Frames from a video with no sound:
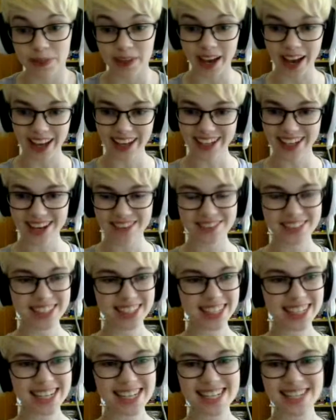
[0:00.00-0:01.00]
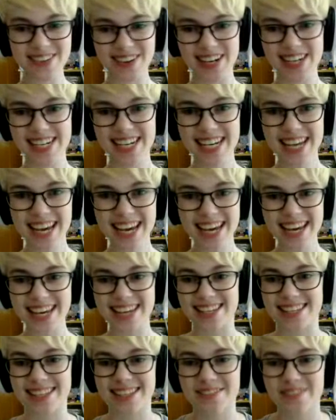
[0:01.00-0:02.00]
I governed at least twenty
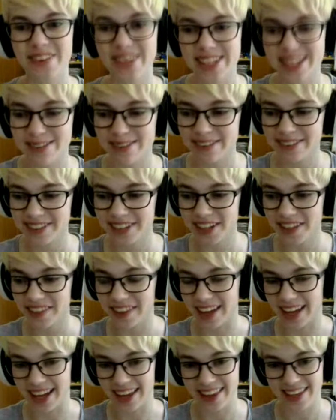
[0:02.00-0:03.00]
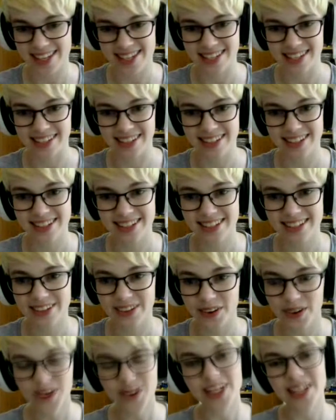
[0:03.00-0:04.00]
years! It's the first time I've done that, that's good.
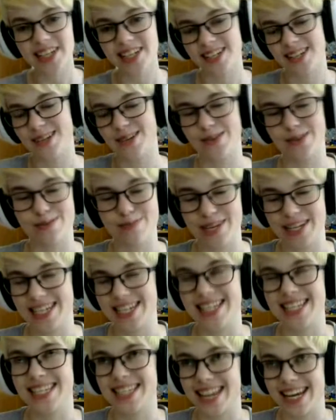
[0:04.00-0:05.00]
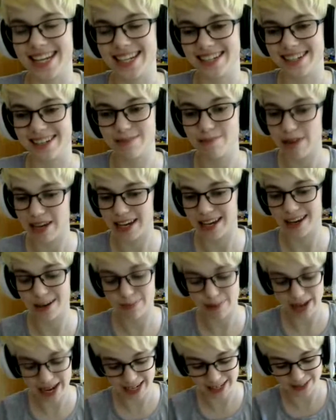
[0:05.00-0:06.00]
All it took was meeting Satan and making a
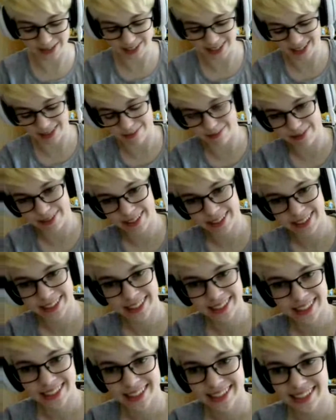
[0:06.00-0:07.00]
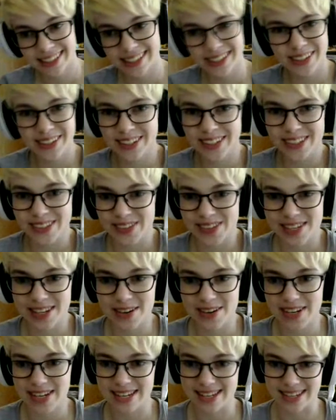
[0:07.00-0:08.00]
pact with him. Who knew it was
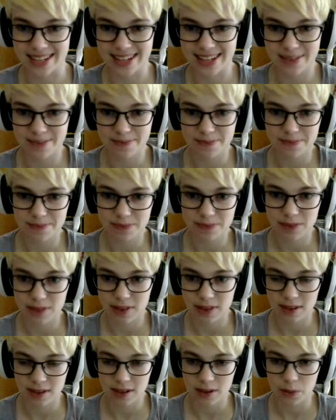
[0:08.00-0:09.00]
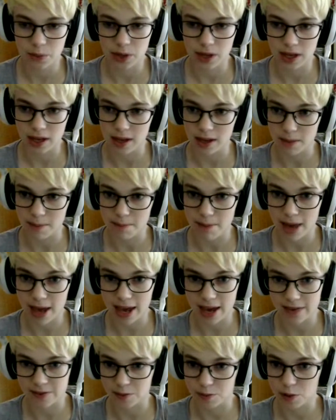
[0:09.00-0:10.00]
so easy? We may
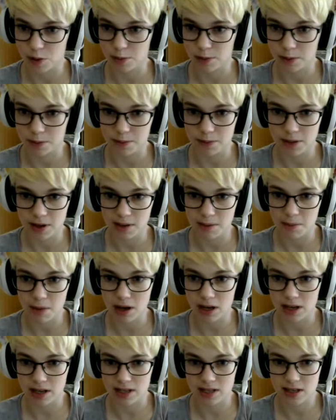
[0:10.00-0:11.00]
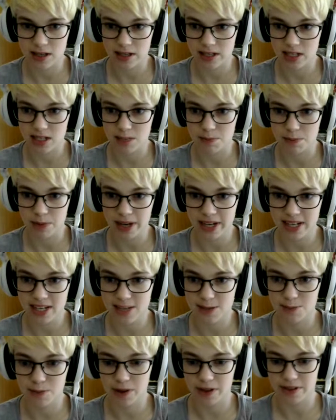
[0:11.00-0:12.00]
have a problem. A monk has started to bite his
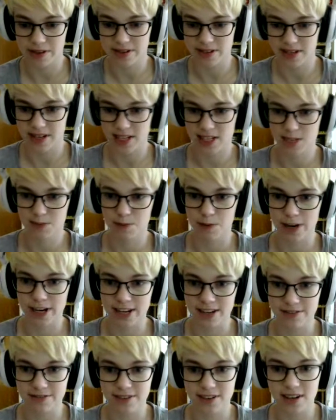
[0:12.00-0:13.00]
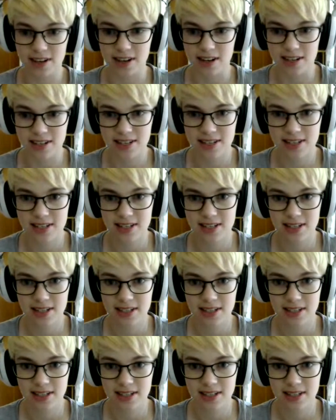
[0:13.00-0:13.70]
brothers and it's spreading fast.